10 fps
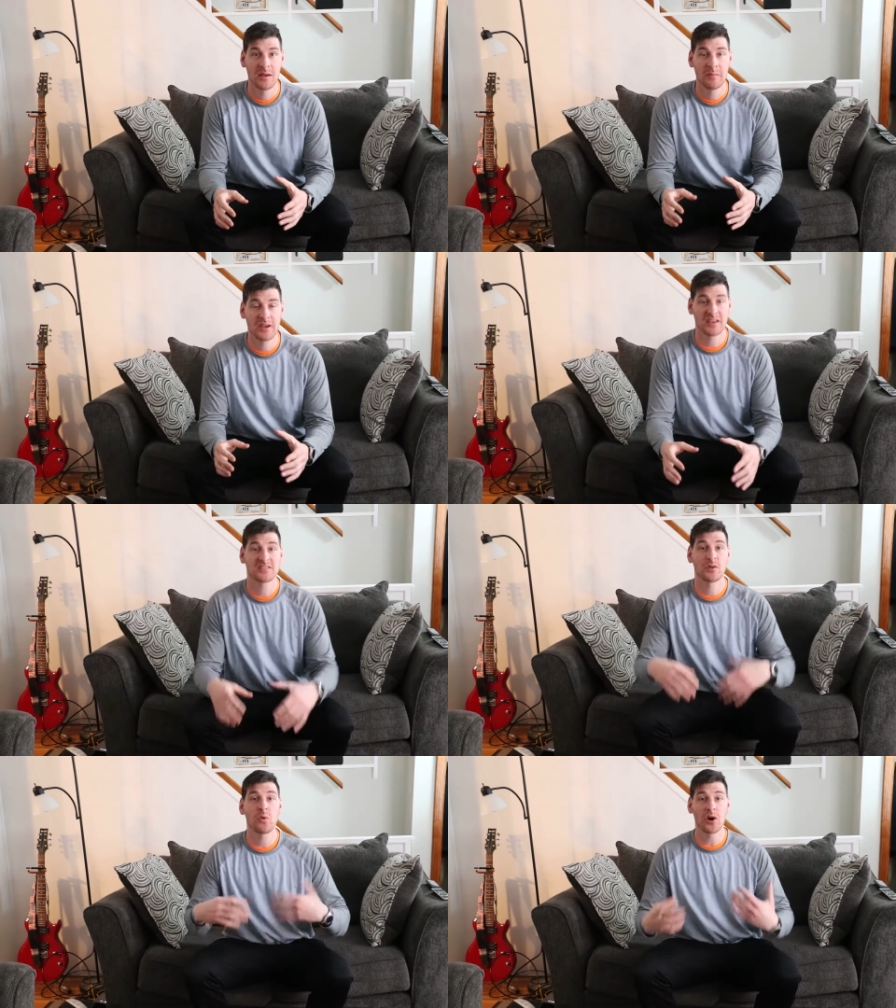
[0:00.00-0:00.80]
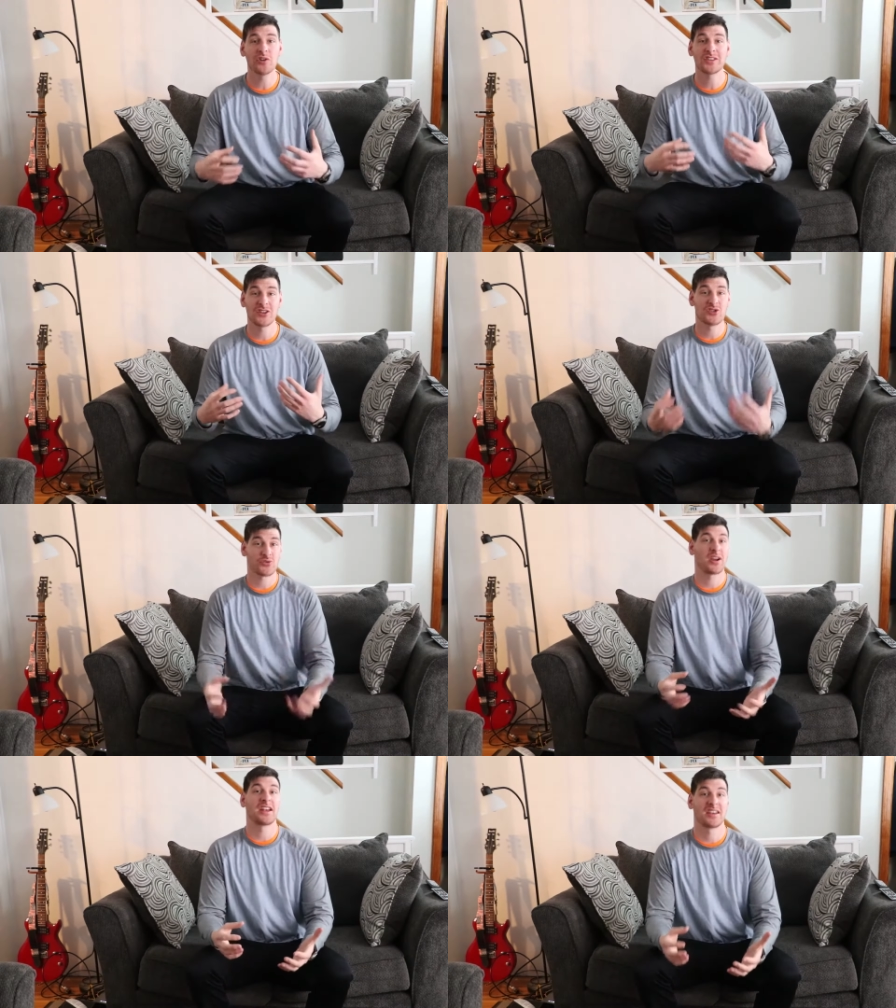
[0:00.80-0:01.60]
Because the world can
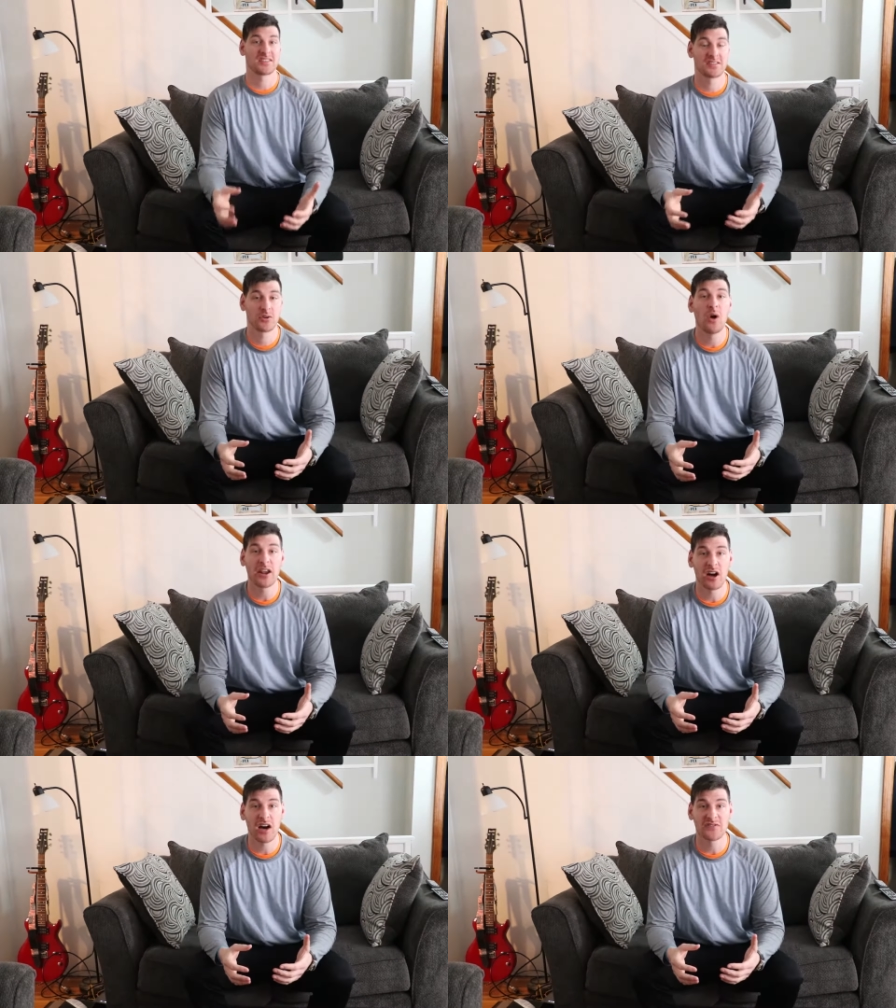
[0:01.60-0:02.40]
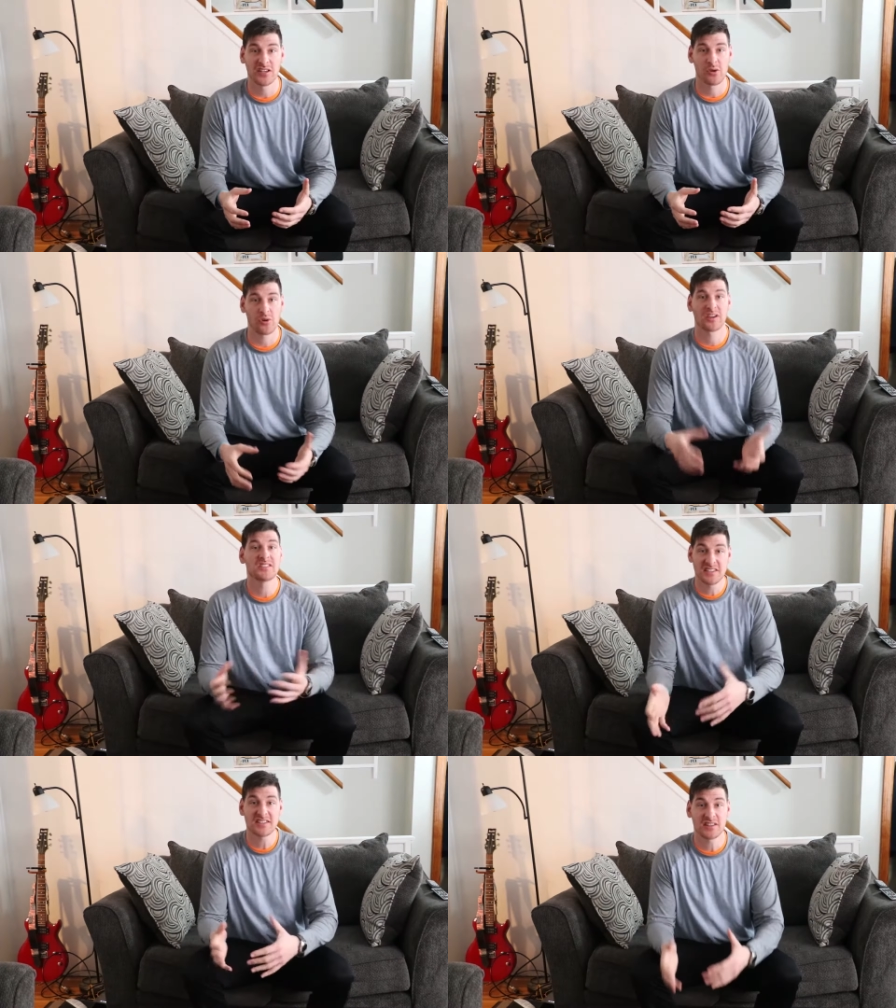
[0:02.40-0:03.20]
drain us quite often or
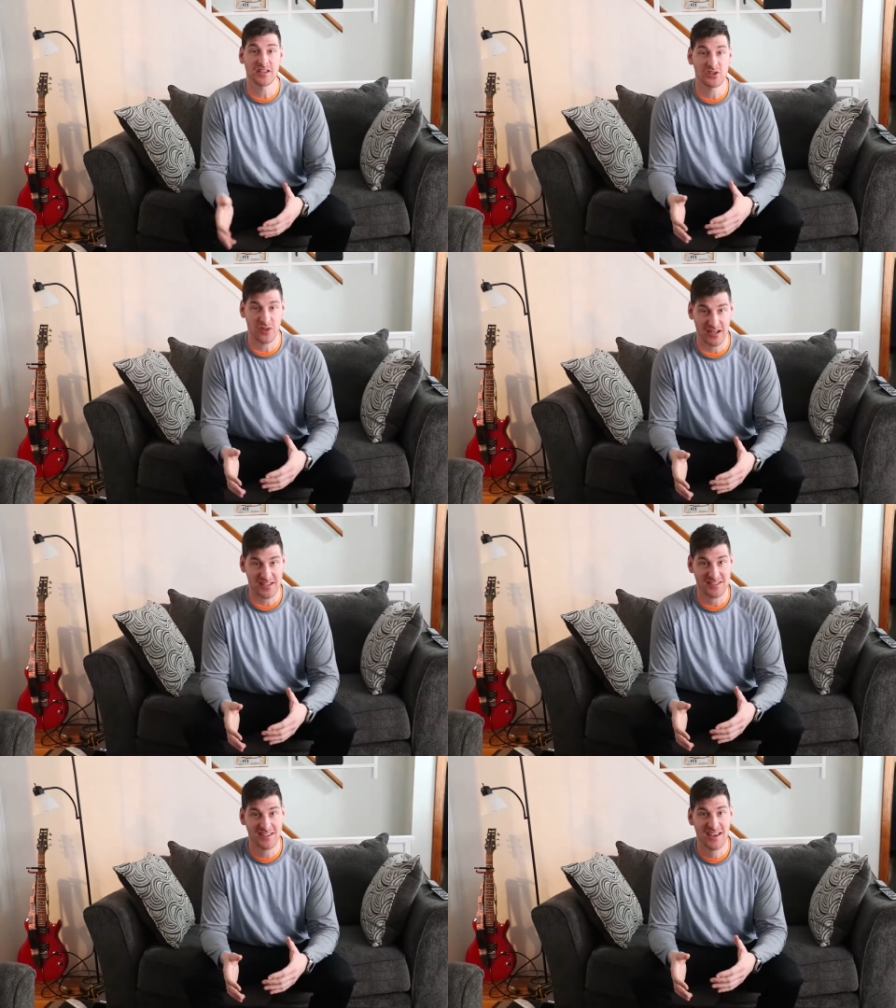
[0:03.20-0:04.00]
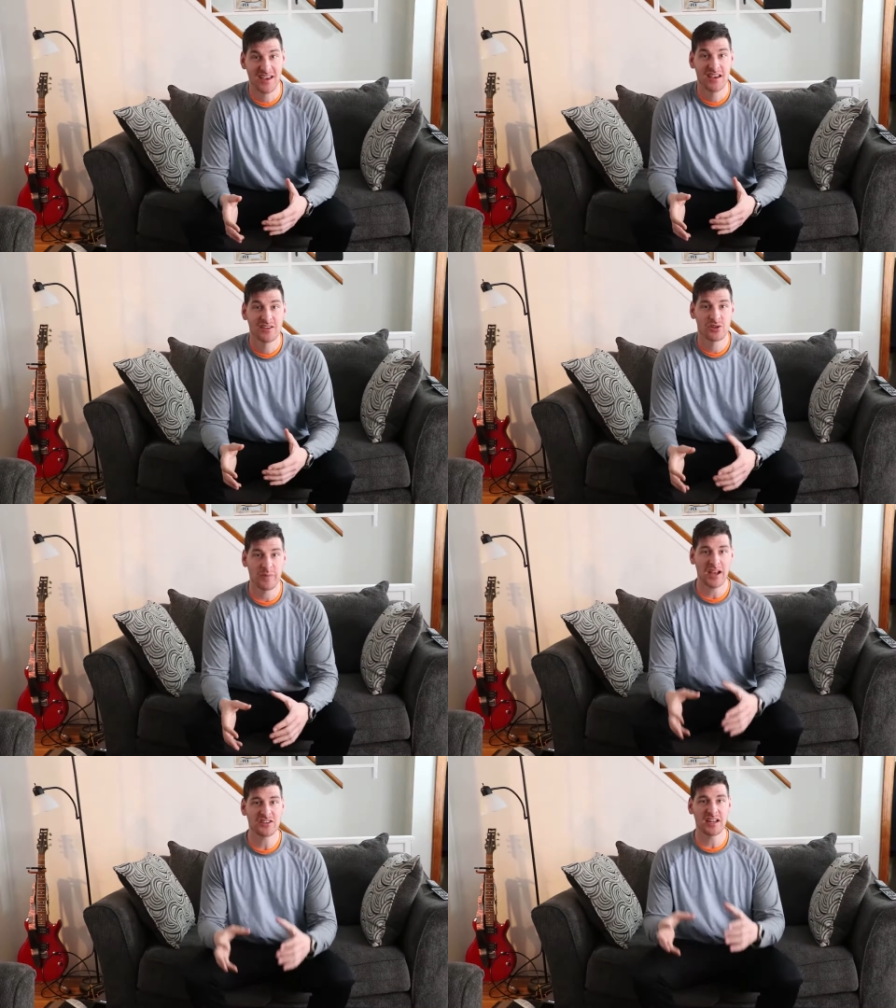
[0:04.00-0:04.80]
consistently drain us. So
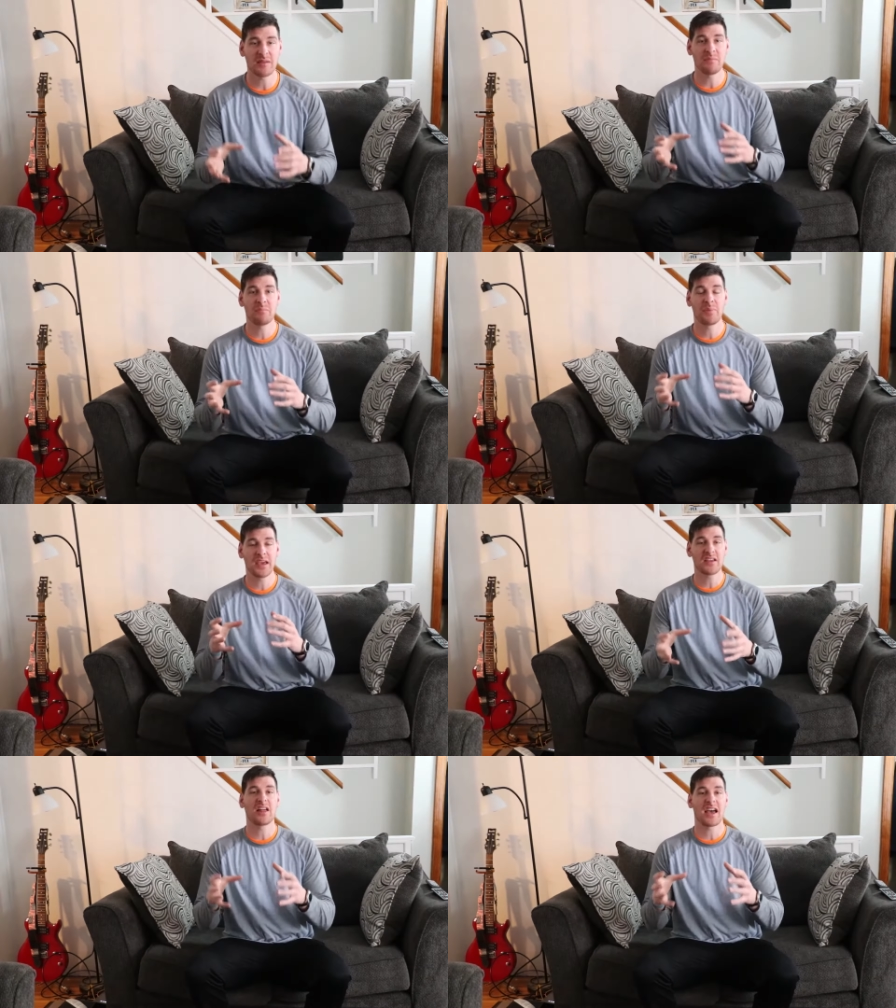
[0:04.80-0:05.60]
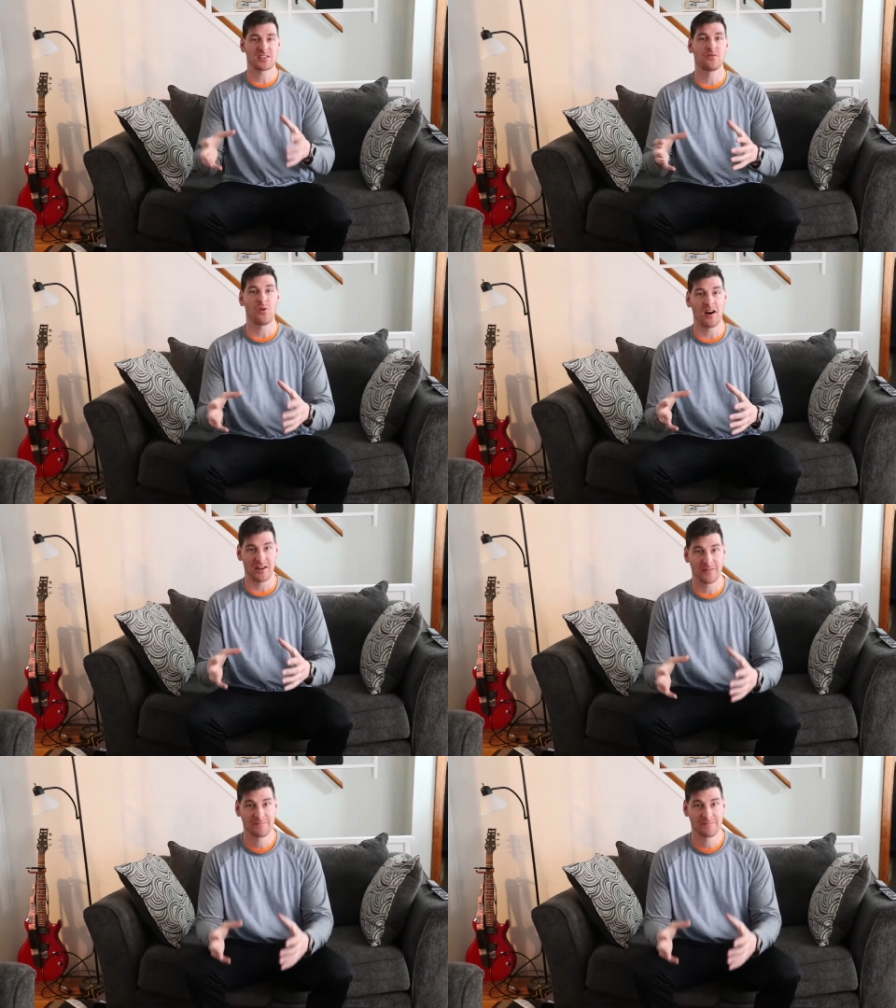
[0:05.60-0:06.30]
imagine a big glass of water